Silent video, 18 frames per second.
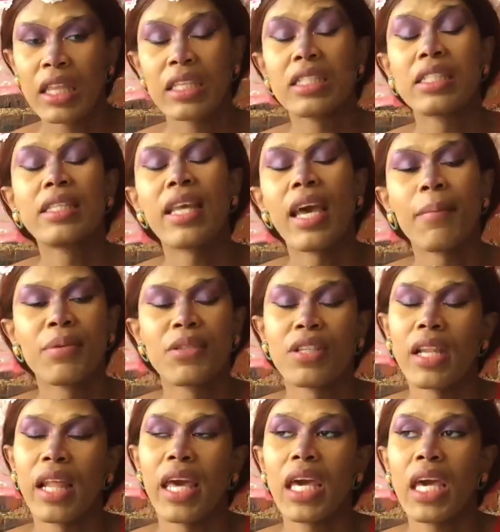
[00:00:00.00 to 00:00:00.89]

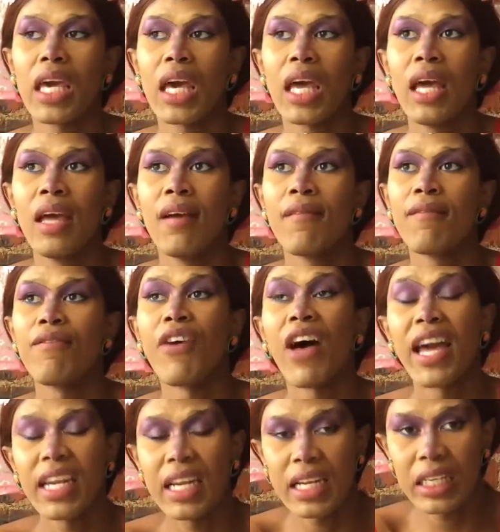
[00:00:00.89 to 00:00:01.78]
steps to like
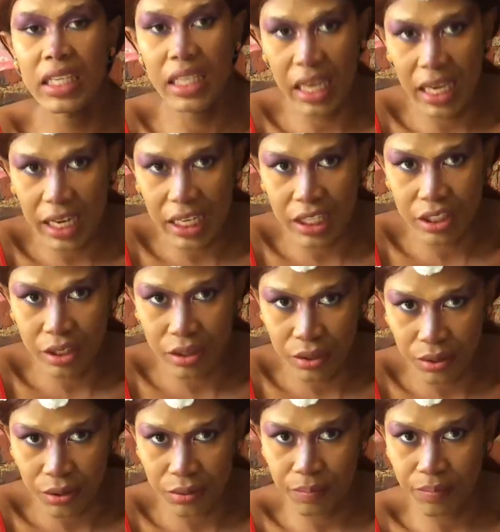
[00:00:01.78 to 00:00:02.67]
finally getting
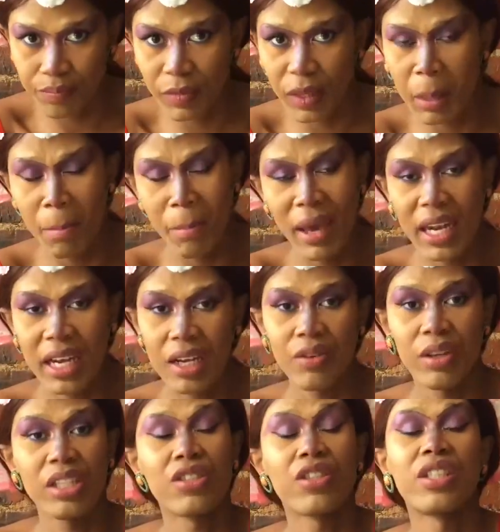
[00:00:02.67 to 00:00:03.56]
to
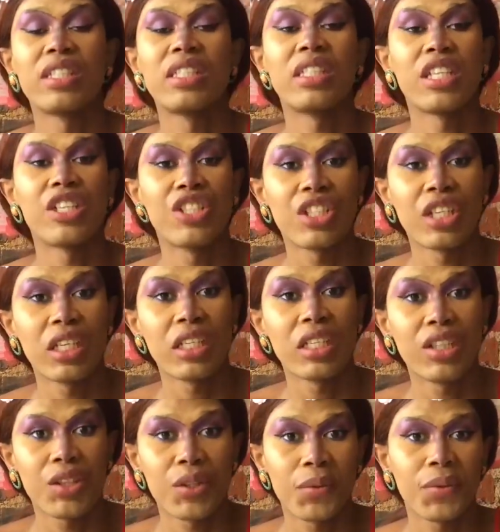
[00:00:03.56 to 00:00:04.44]
medically
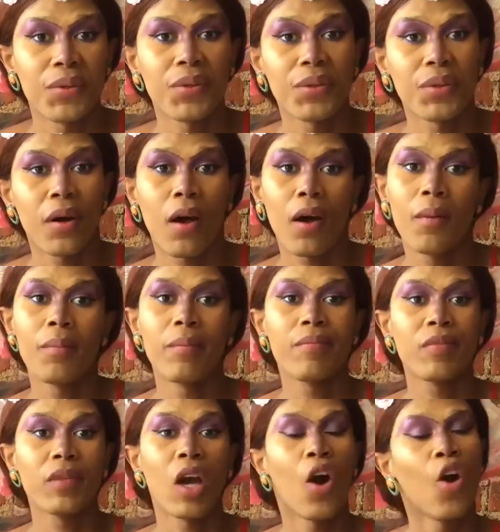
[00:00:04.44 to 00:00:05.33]
transition through
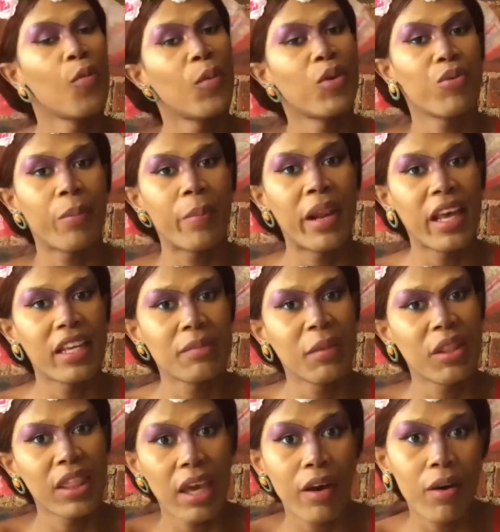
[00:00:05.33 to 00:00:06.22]
hormone
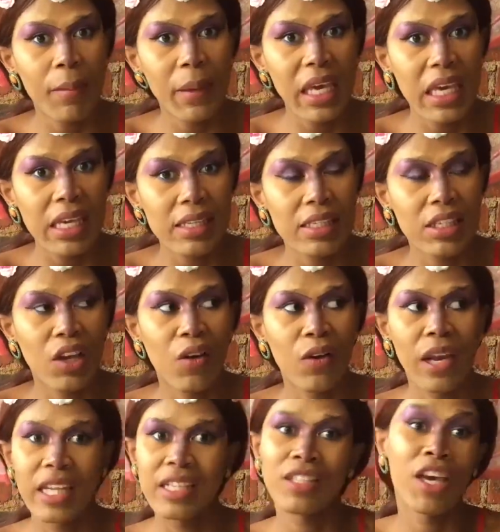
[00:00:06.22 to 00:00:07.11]
replacement therapy.
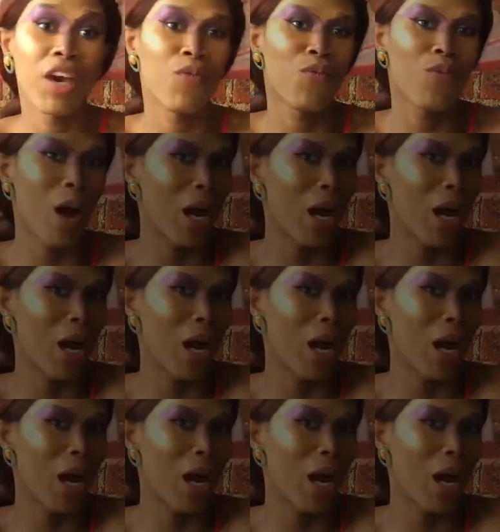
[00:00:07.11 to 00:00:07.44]
So let's get